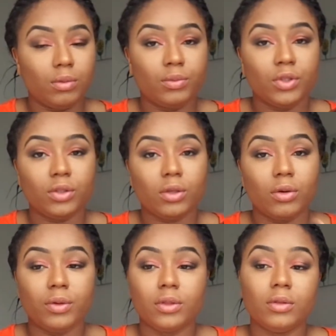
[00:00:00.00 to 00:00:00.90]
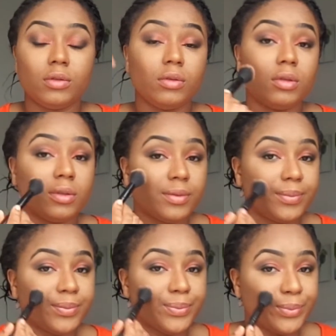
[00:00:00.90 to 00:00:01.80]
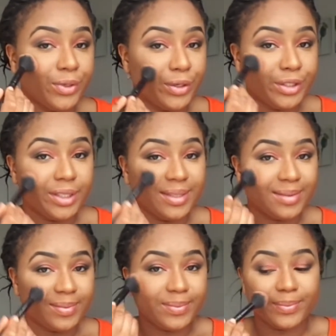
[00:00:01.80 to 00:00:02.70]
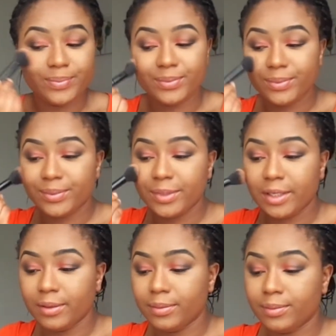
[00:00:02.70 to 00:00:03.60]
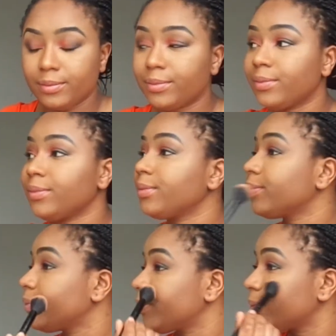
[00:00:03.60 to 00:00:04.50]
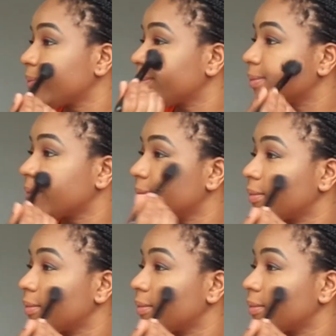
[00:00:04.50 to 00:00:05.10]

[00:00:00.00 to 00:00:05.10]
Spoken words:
this point it makes no difference. And then I just do my blushing.